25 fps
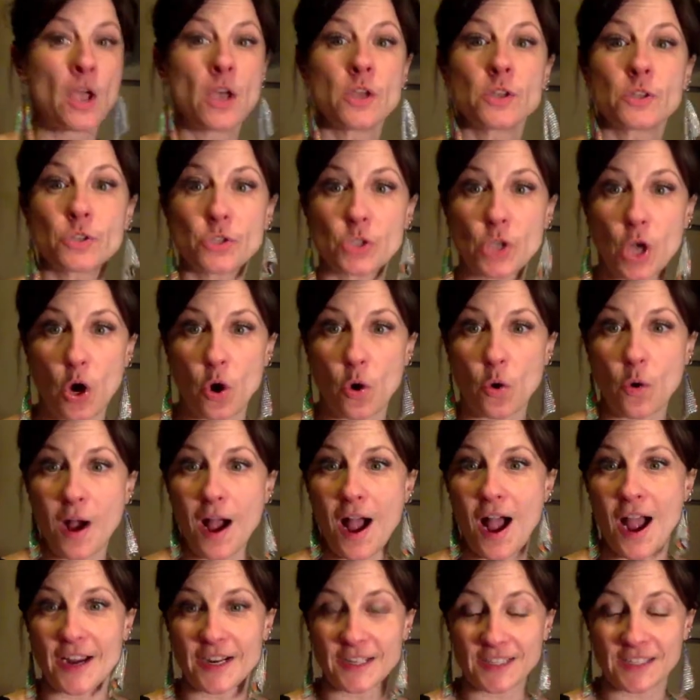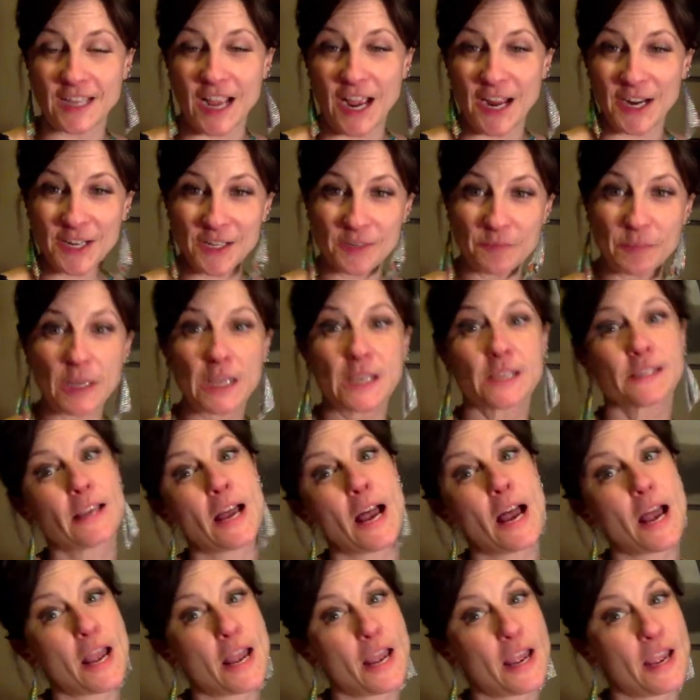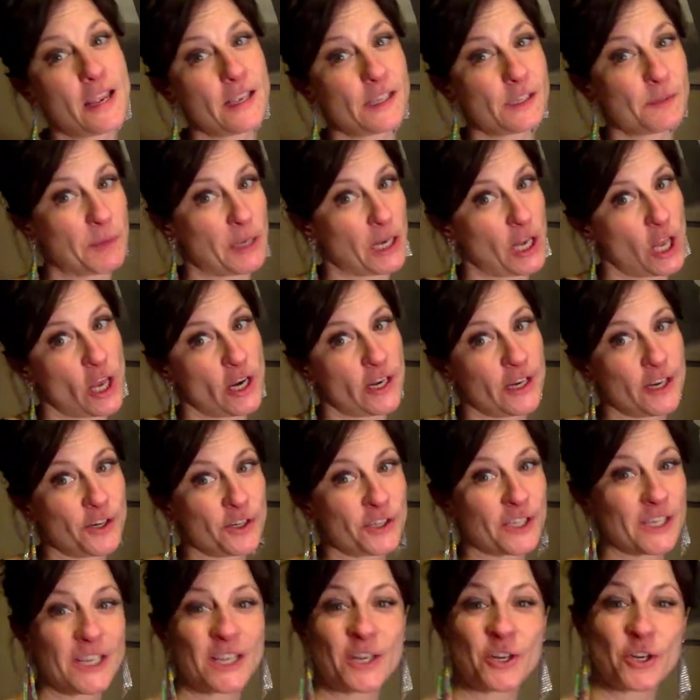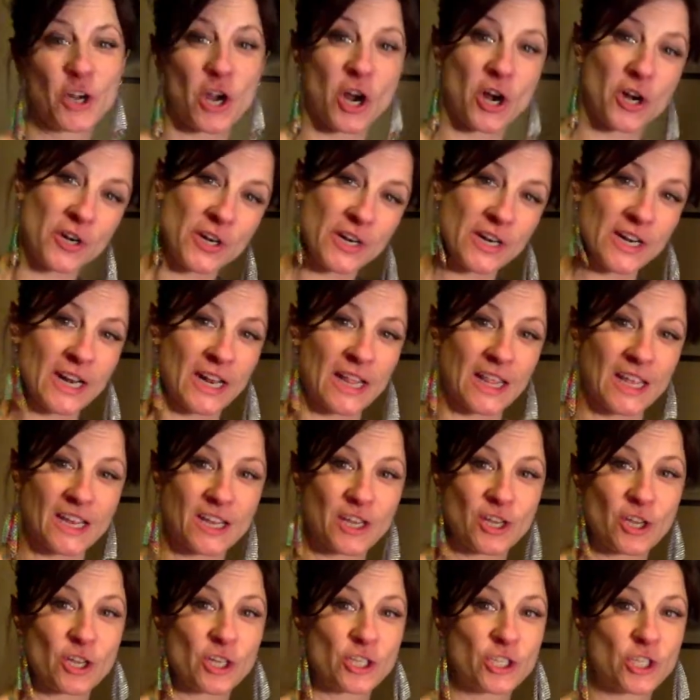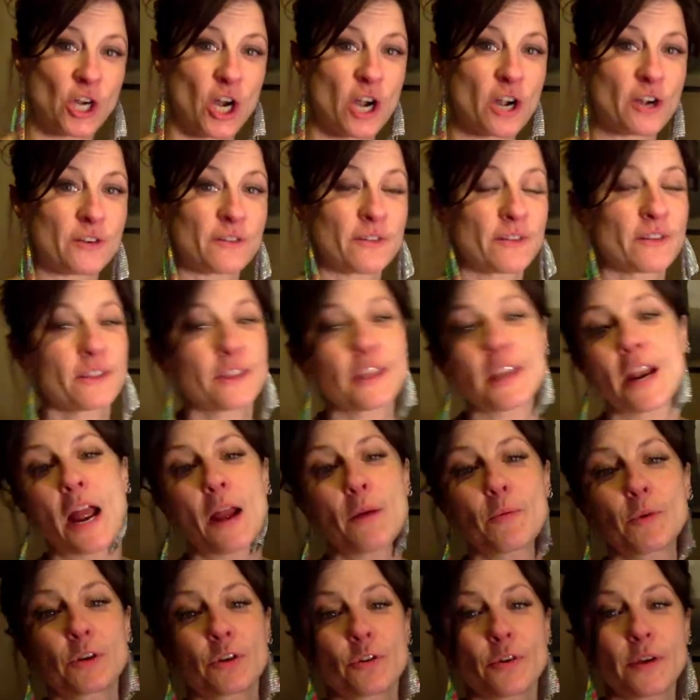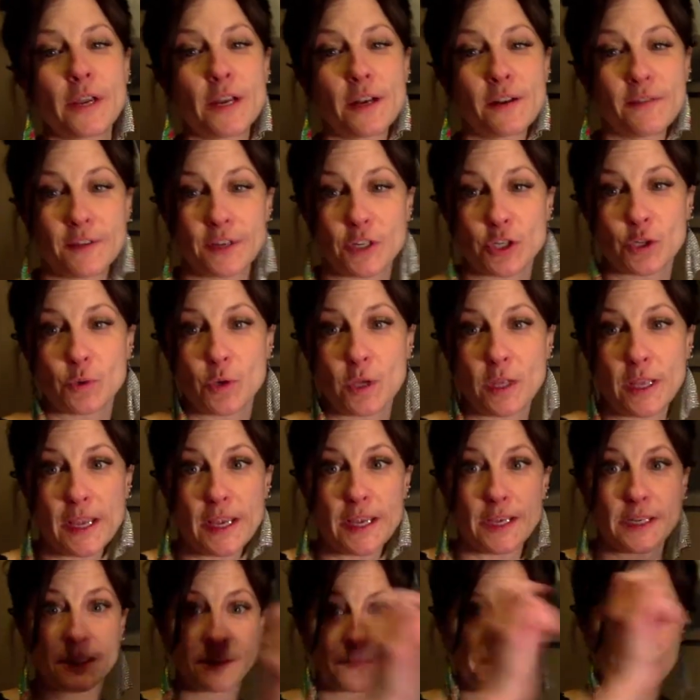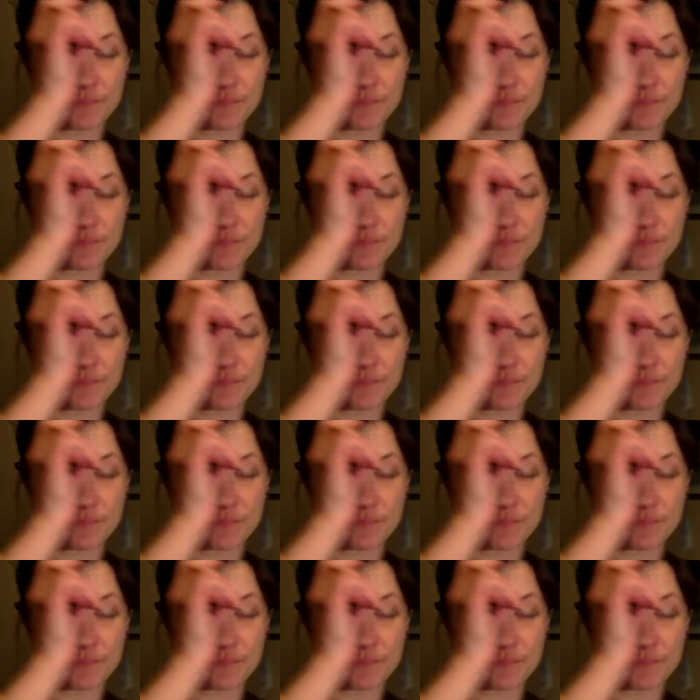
So I decided, because I spent a lot of years in kindergarten and I like a good chart, that I would create a visual aid.